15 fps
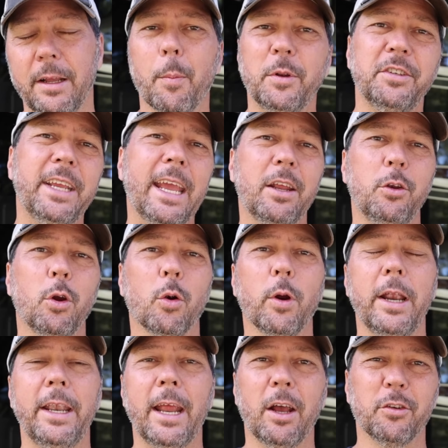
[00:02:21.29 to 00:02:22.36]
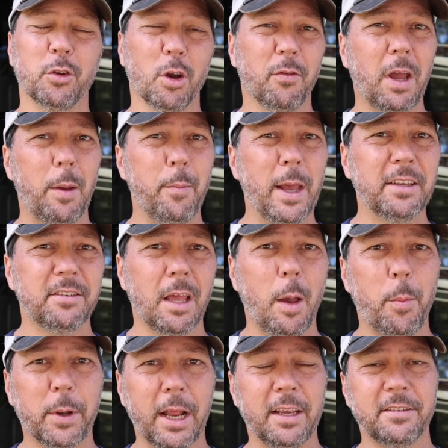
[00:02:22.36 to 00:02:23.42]
But you can't do it right now. So if I mess
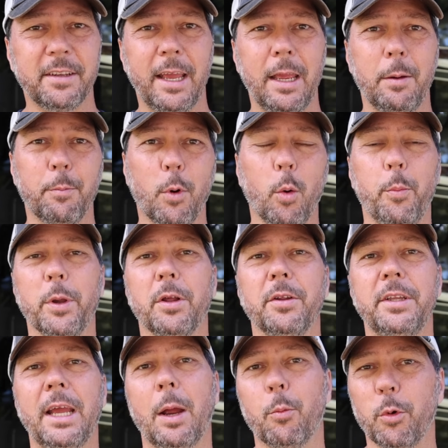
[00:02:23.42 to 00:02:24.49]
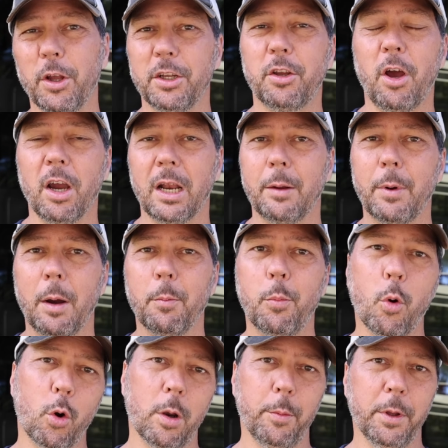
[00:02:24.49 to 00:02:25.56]
up and I say mobility, I'm really talking about
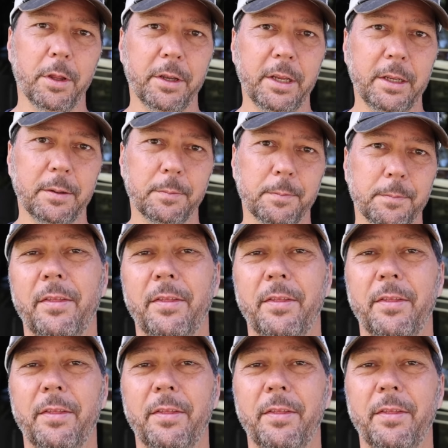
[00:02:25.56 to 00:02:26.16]
portability.